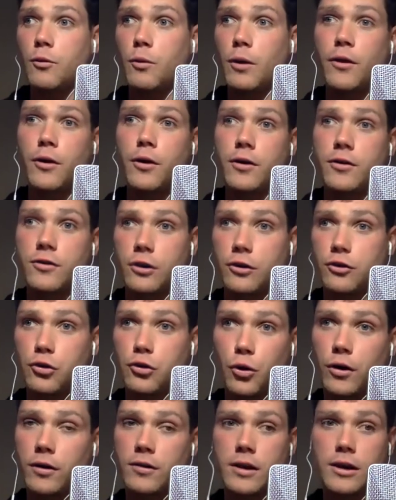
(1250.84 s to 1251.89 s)
whether it's a
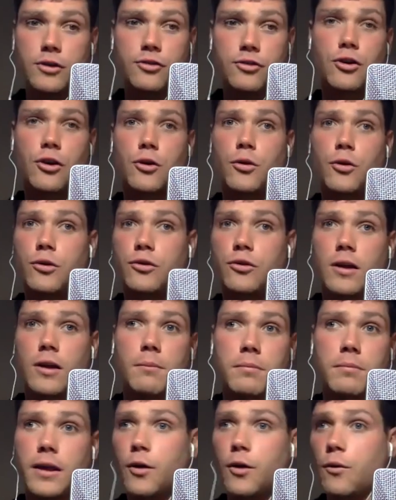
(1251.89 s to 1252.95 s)
tour t-shirt or
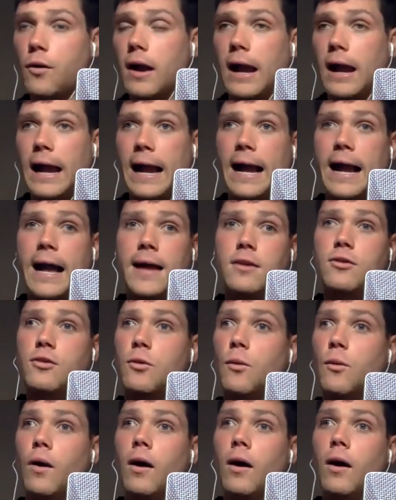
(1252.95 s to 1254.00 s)
something, or a hat
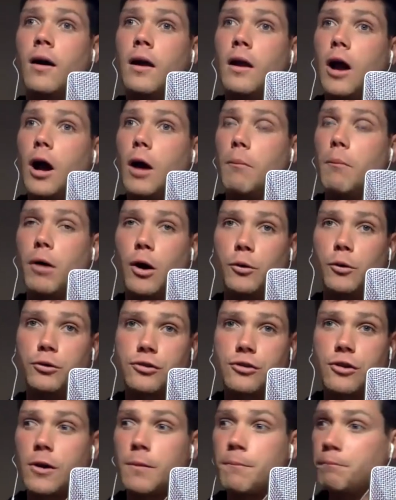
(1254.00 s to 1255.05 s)
or a
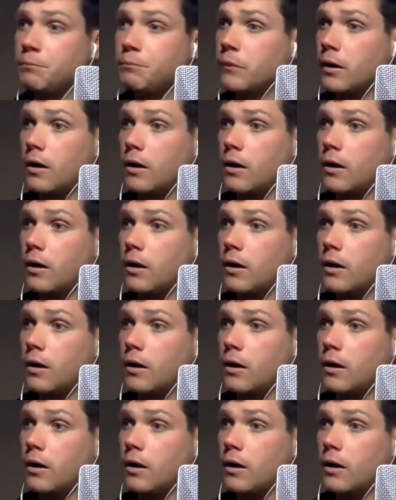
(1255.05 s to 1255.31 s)
poster.